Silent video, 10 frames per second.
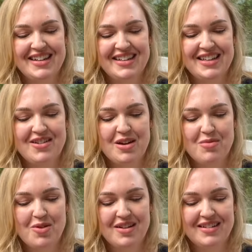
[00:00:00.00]
you get
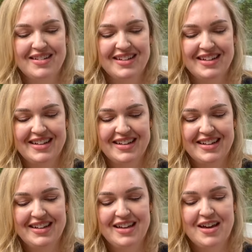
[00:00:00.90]
bored,
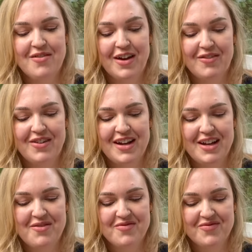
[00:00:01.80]
if I can find it.